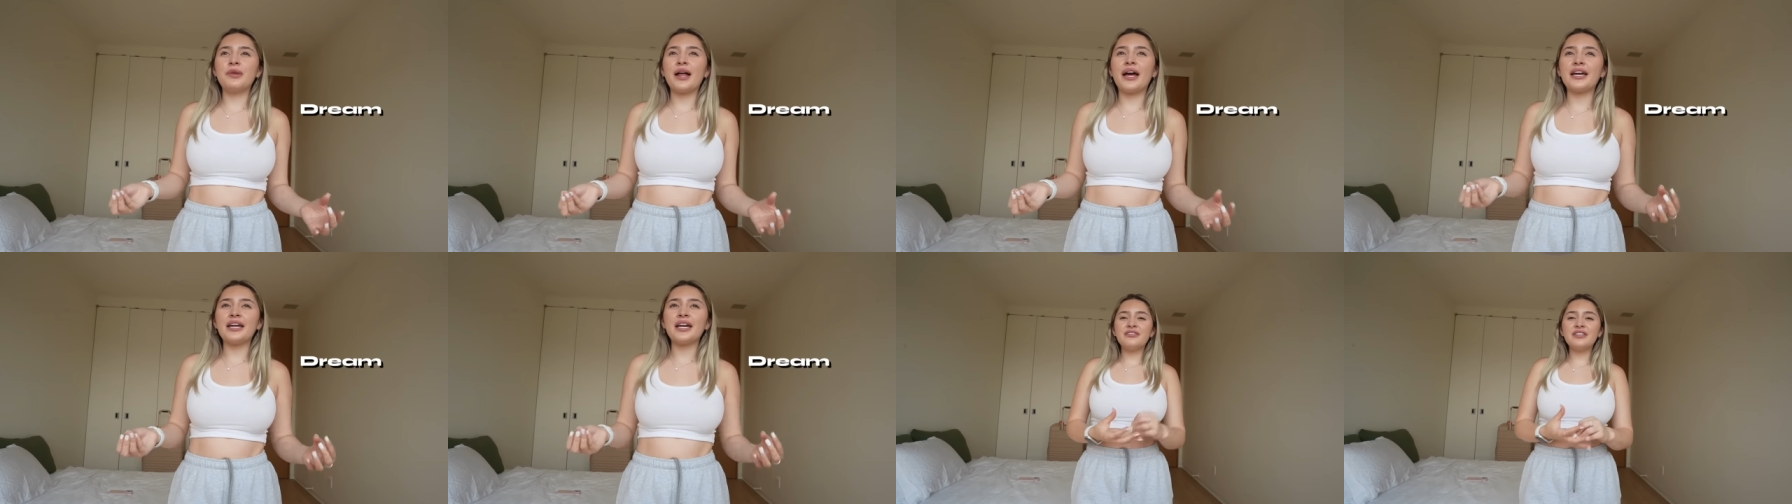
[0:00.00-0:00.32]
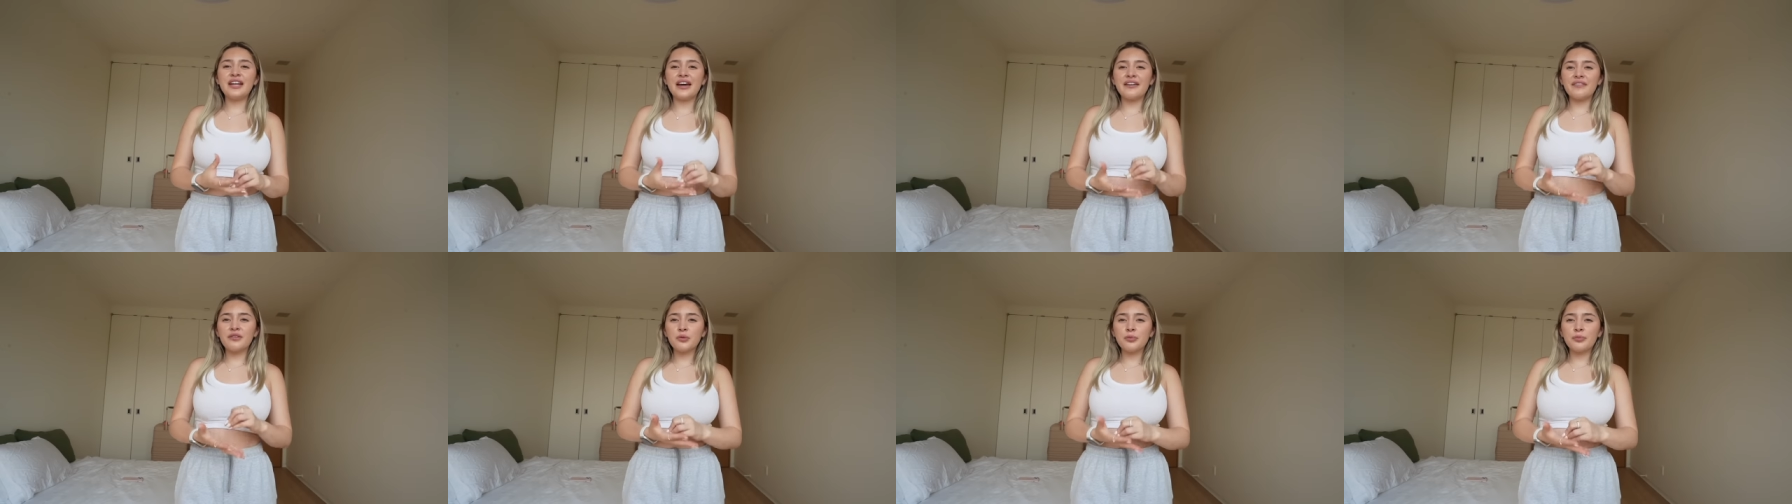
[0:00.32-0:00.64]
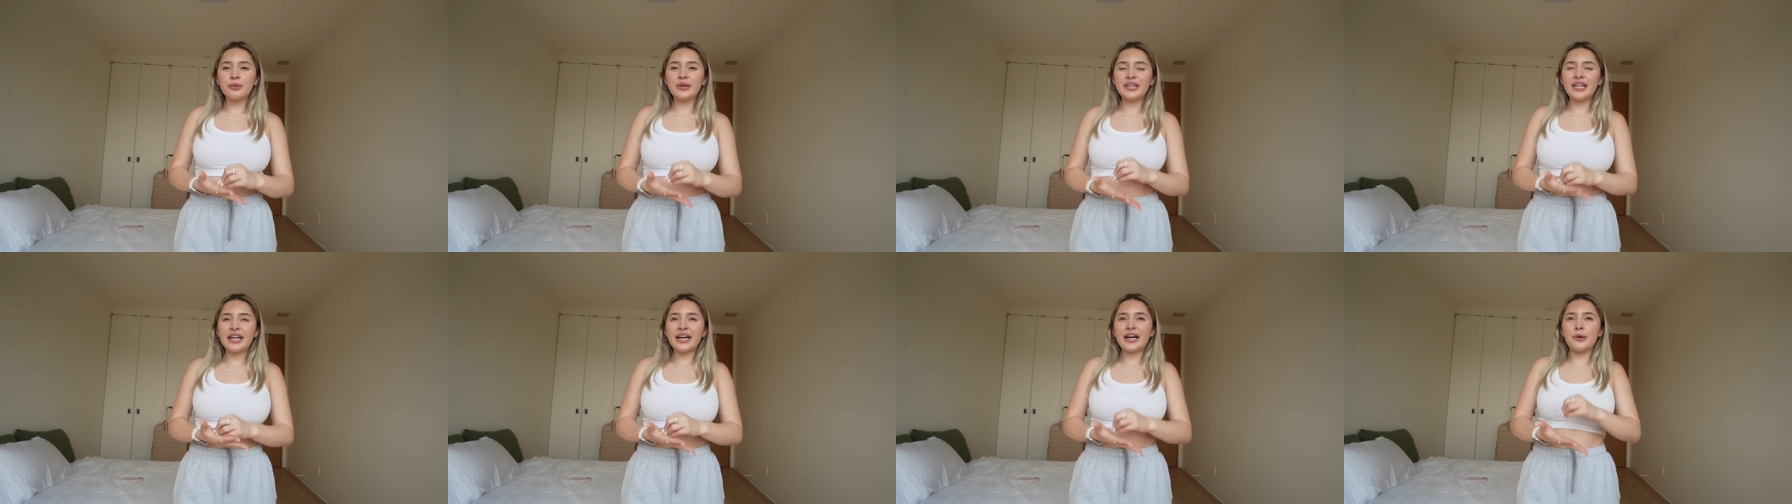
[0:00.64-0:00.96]
Like, I've never
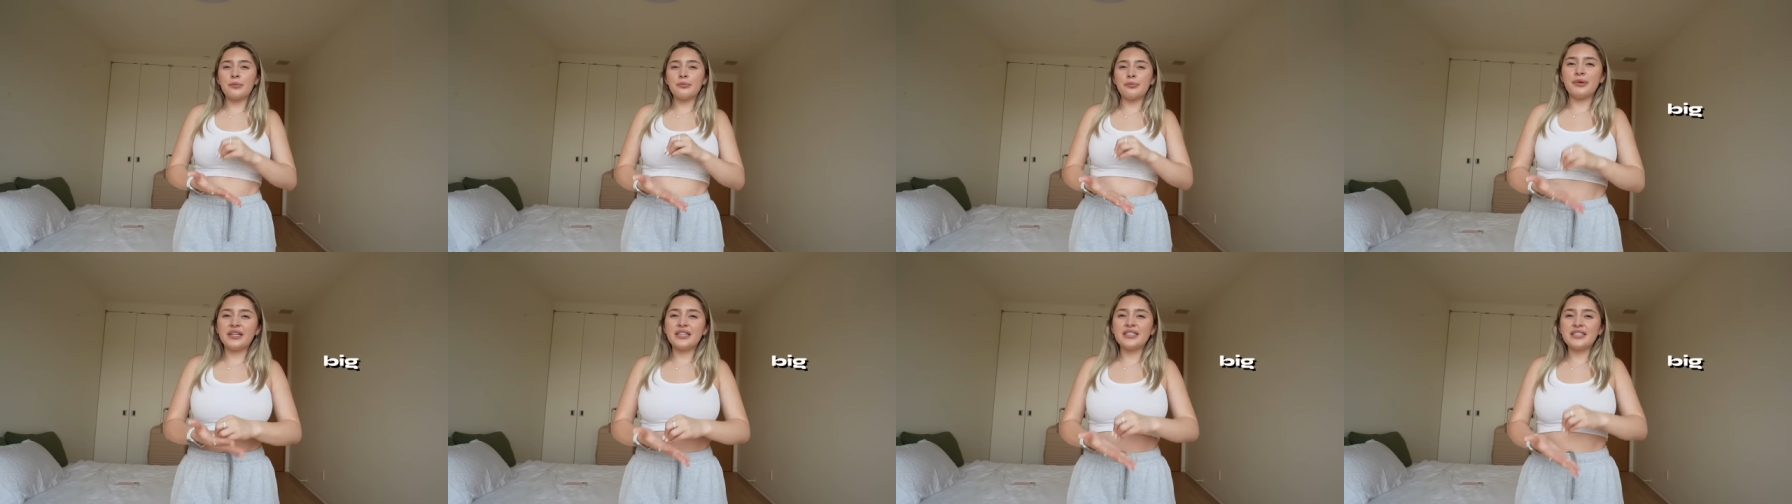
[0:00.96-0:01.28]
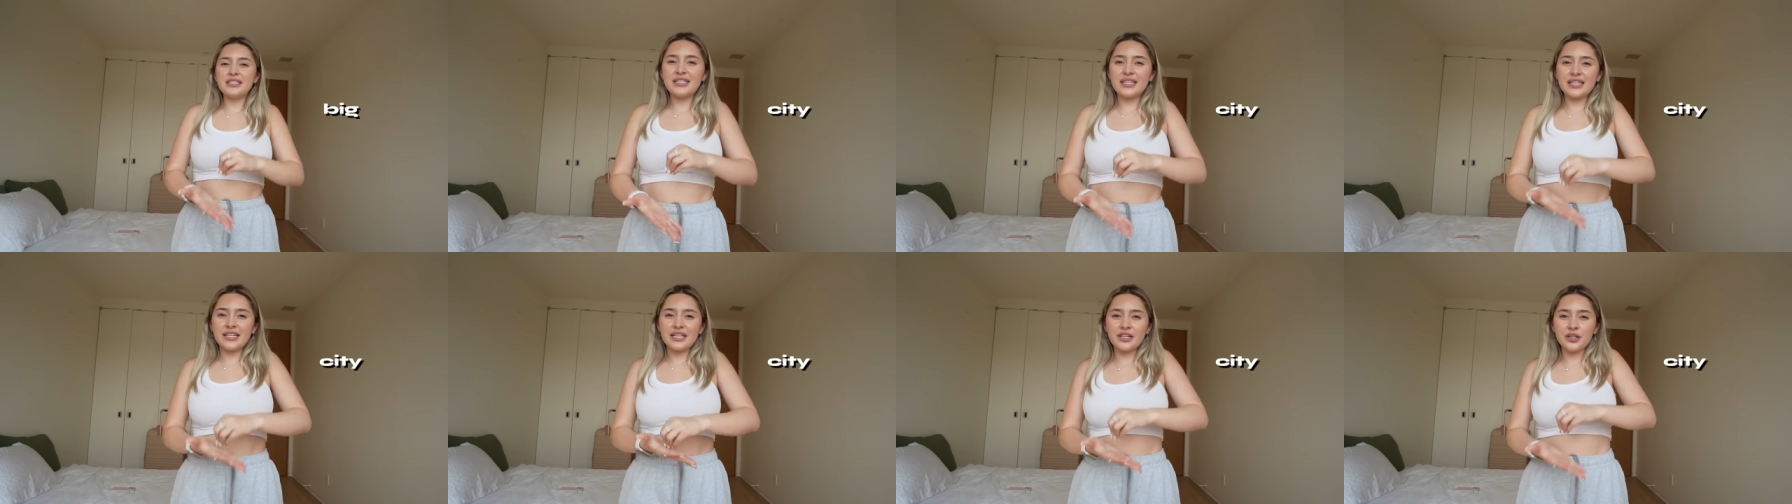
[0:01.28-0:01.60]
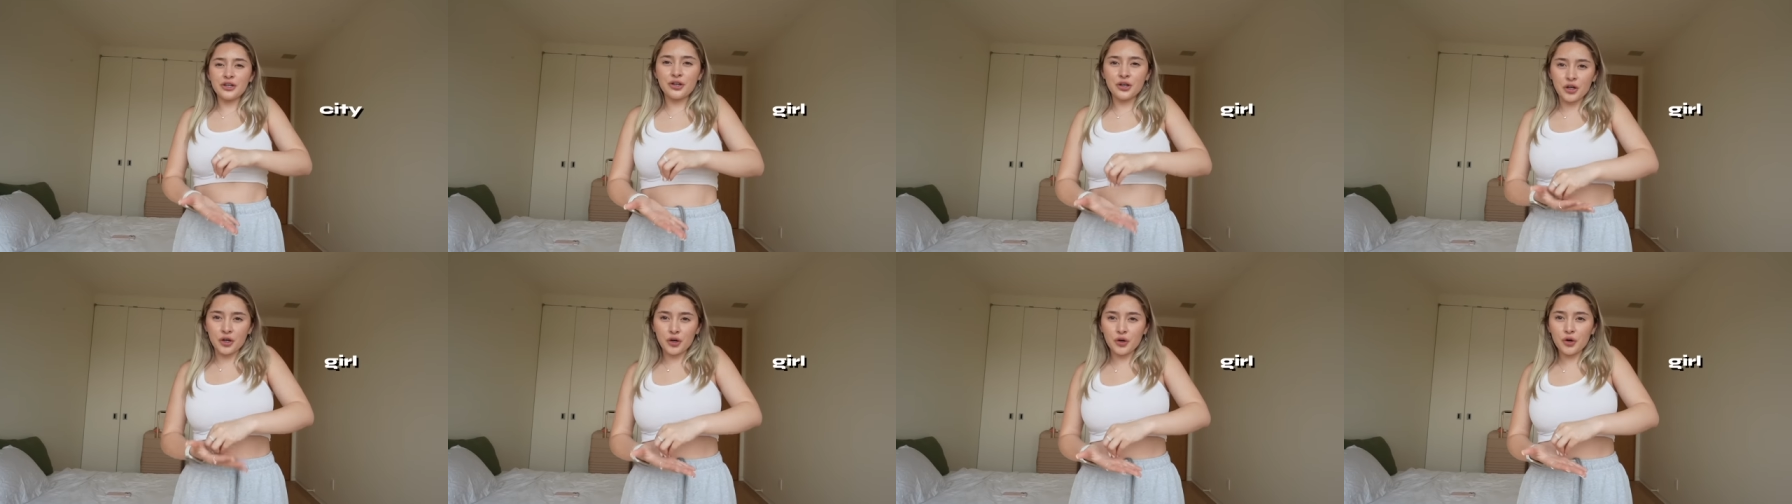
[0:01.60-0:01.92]
been like a big
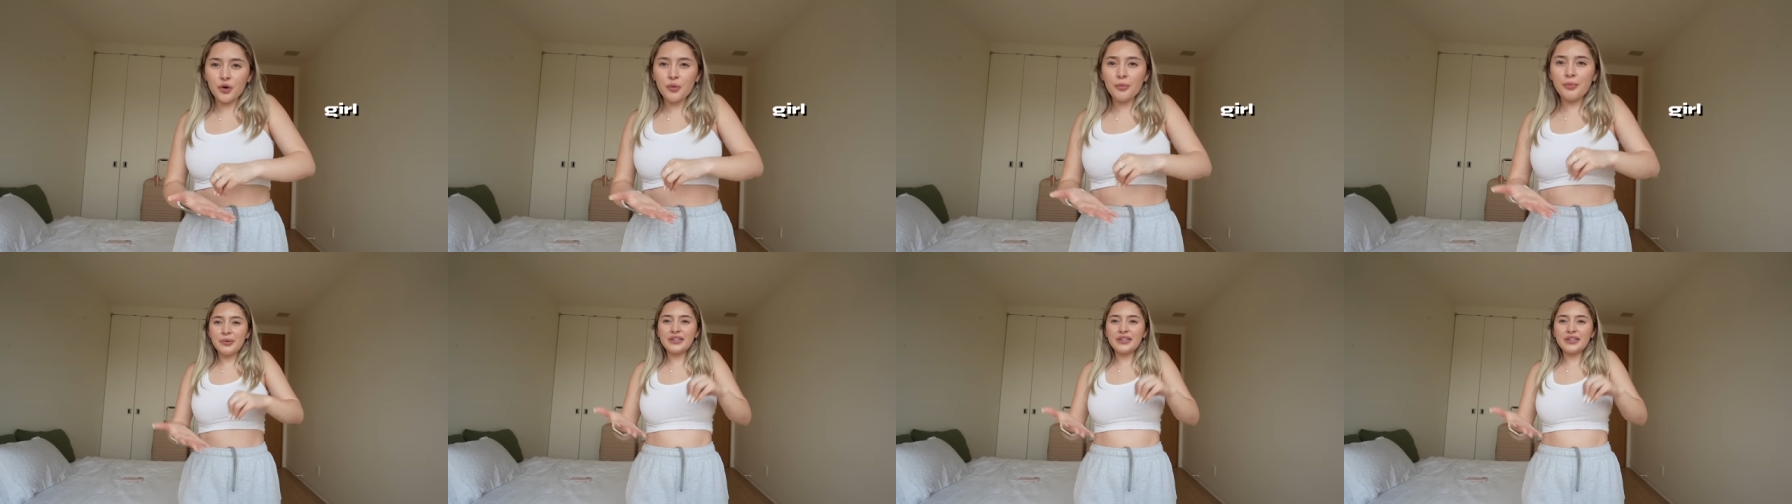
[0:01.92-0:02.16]
city girl,